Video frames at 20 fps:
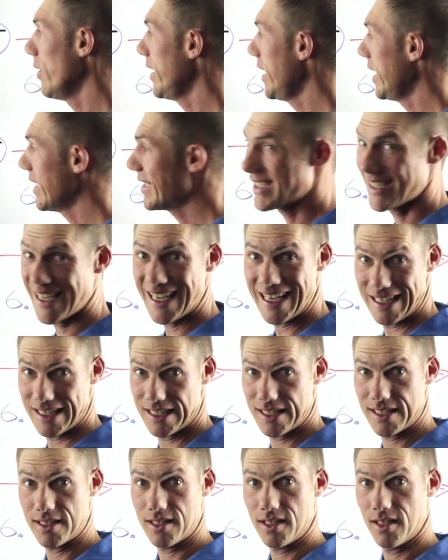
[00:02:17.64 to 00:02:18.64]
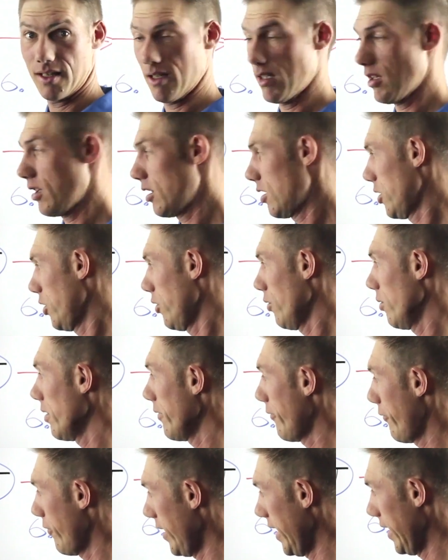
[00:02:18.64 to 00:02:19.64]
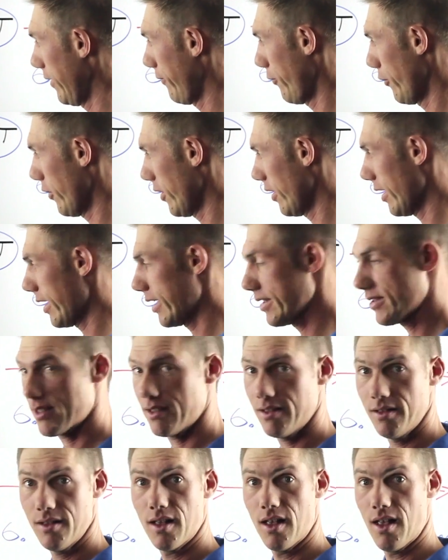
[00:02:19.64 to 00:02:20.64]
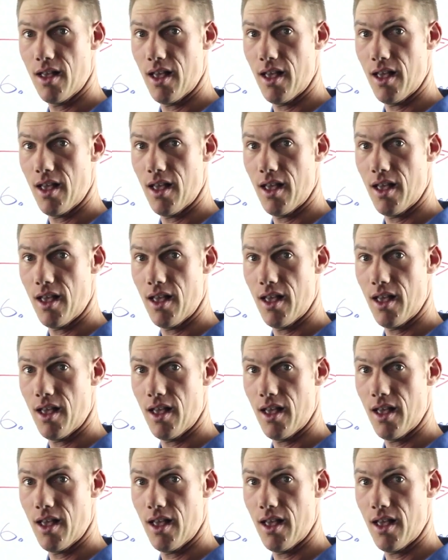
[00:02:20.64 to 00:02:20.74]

will need seeds, you'll need fertilizer,